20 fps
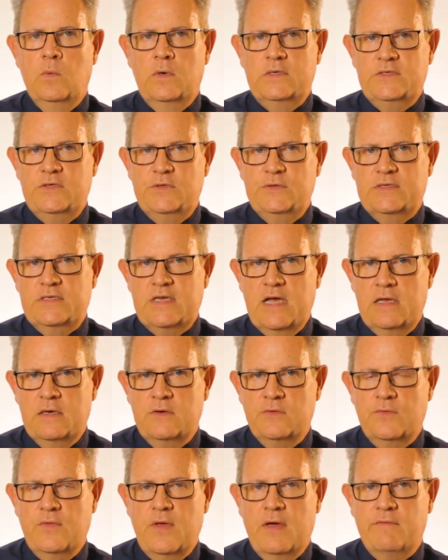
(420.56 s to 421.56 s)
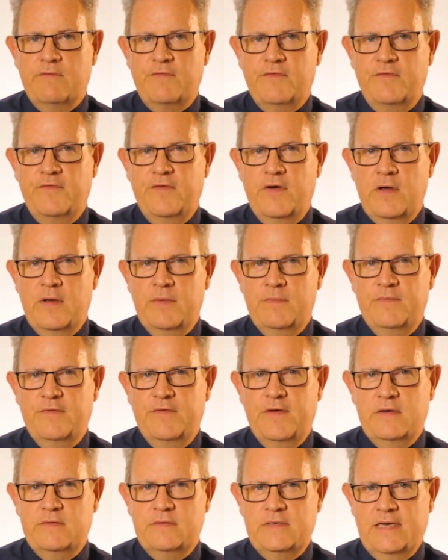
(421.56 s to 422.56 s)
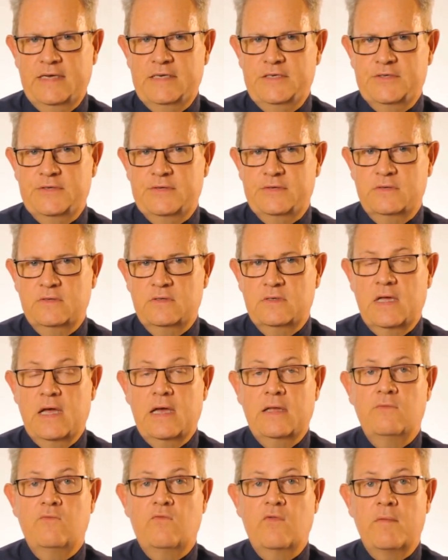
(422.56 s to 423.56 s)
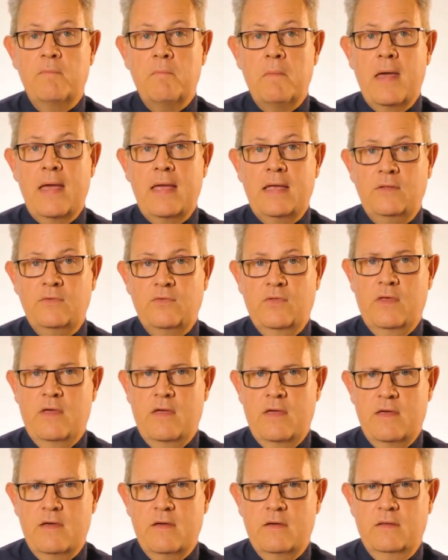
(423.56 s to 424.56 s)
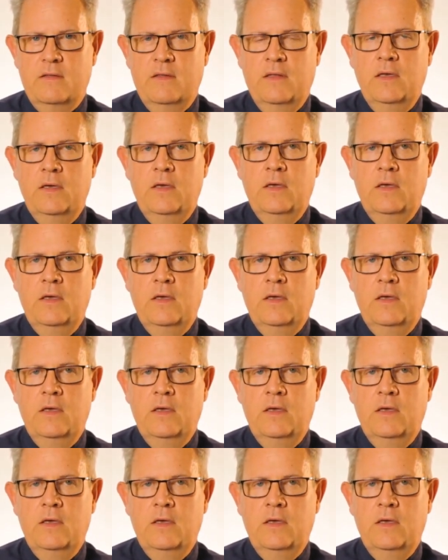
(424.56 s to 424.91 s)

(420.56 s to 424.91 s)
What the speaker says: Once you stand on that firm foundation and remain there,